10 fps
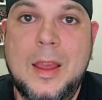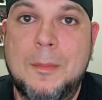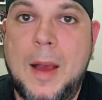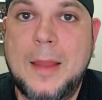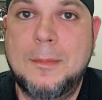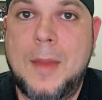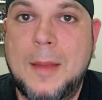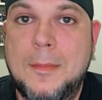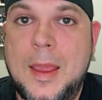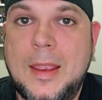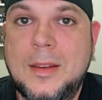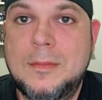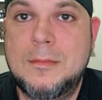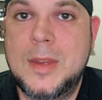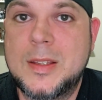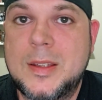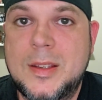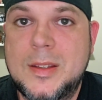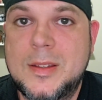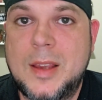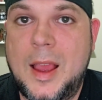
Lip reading: my main misses,